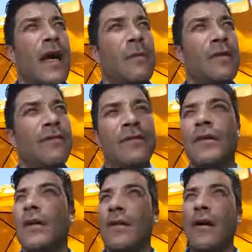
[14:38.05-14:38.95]
I believe in
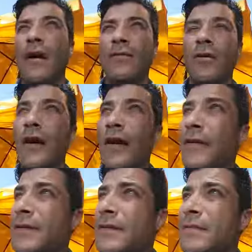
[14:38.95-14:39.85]
law of
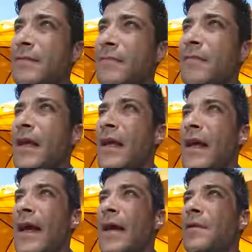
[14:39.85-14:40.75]
coherence.
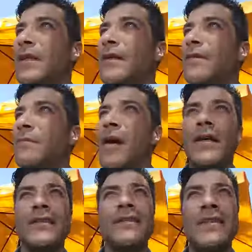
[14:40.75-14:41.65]
I believe in
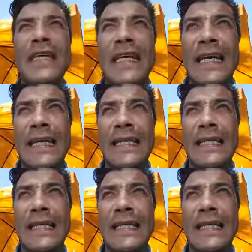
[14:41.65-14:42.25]
positive thinking.